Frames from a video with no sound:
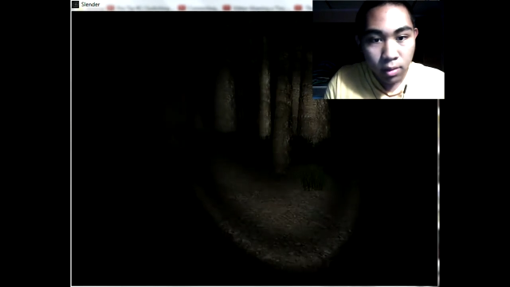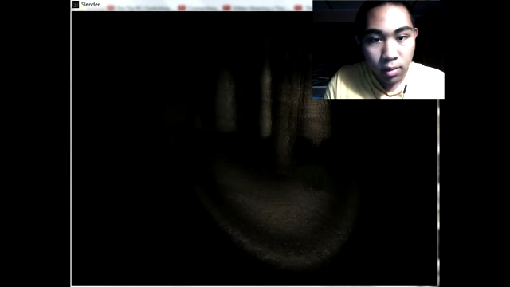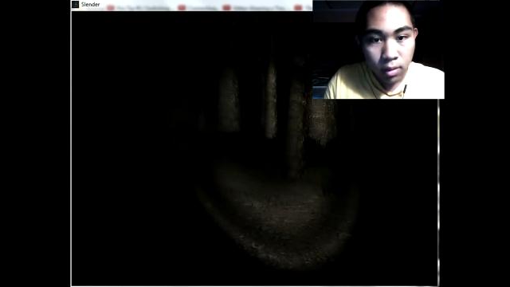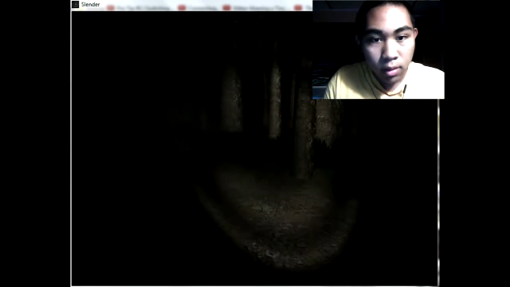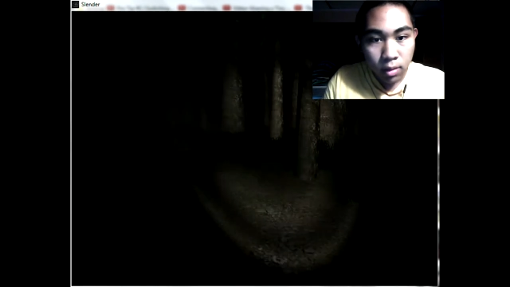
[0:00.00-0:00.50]

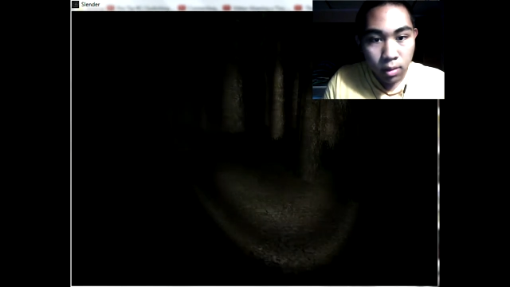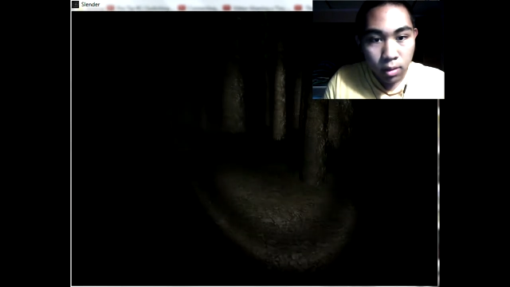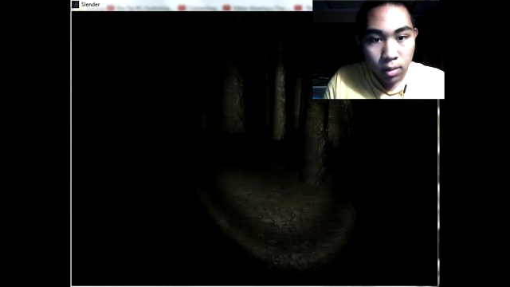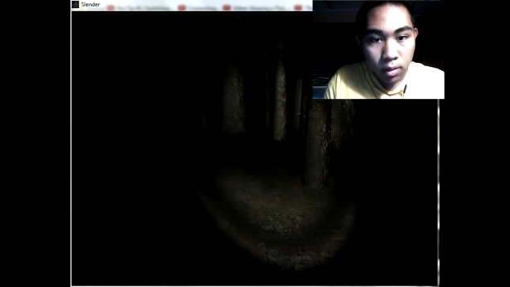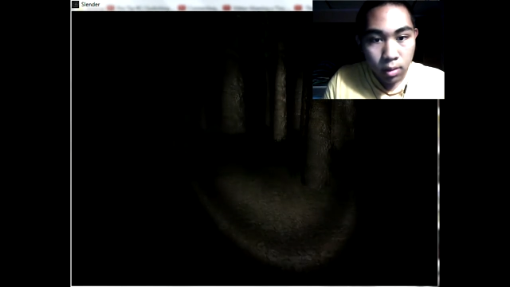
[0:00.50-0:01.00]

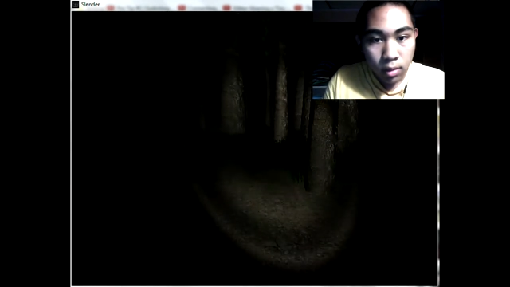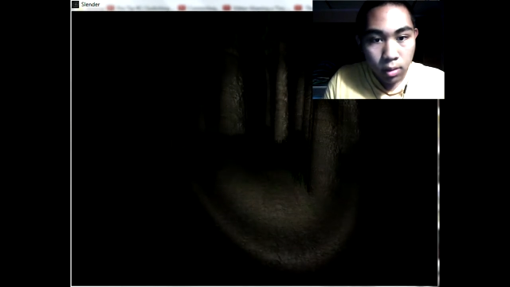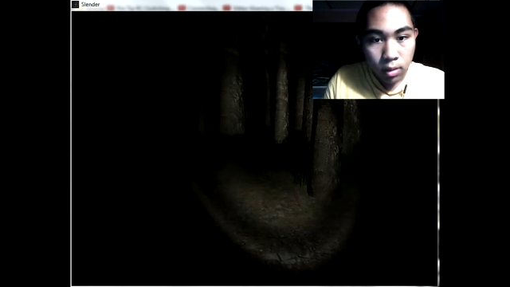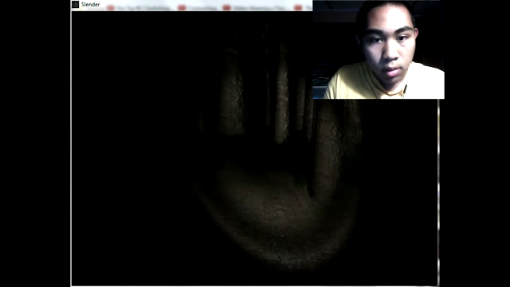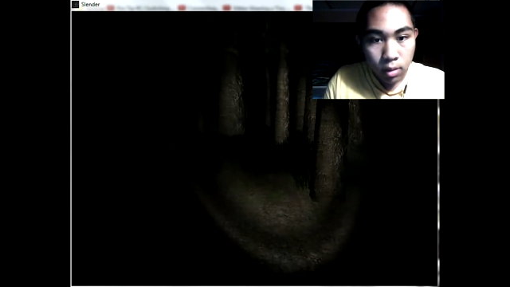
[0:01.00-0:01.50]

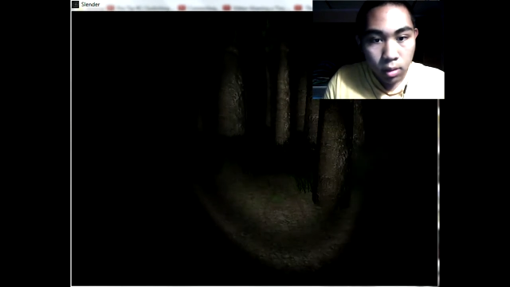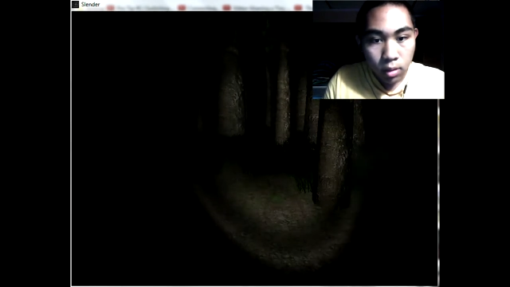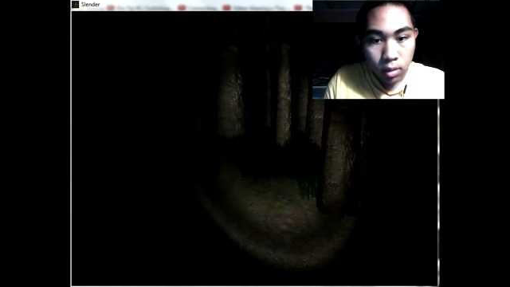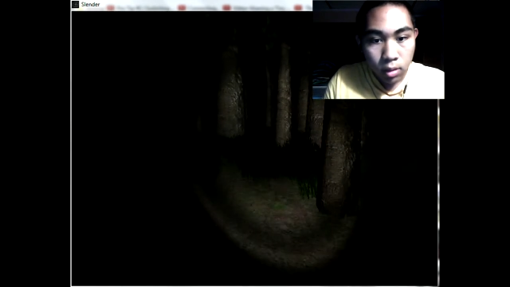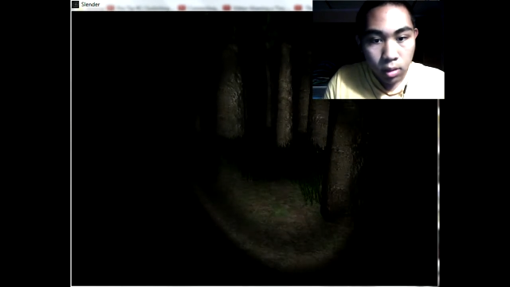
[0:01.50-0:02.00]

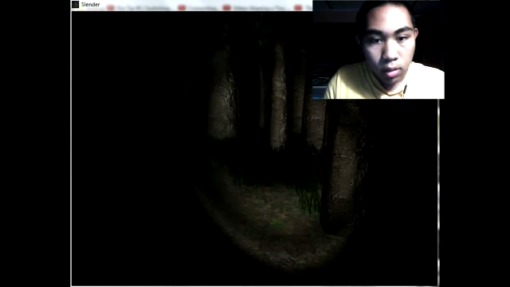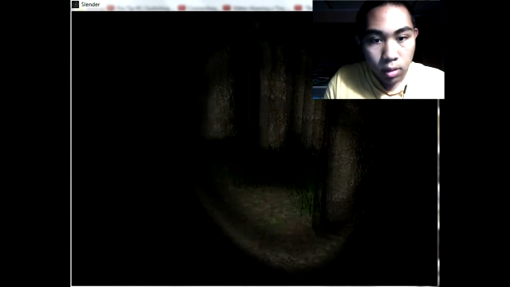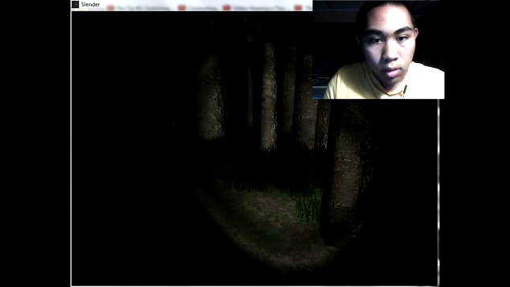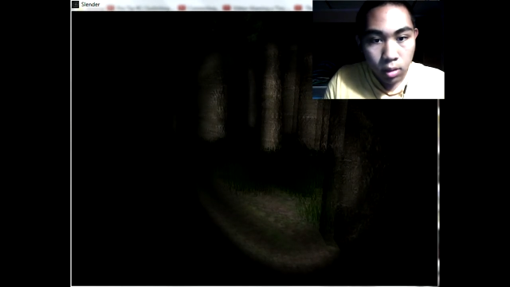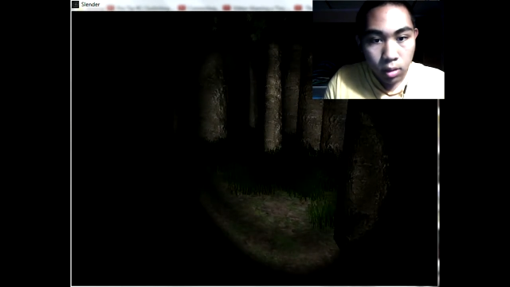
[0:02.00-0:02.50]

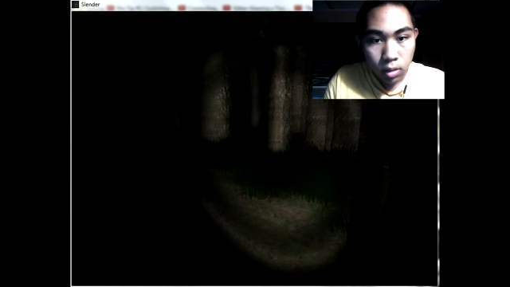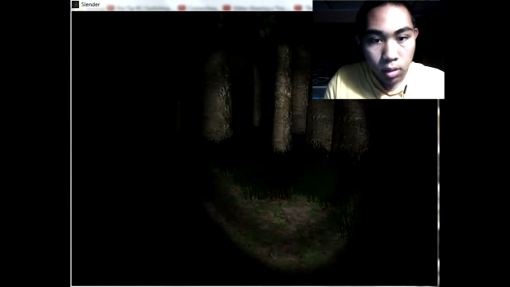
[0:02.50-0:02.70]
[no speech]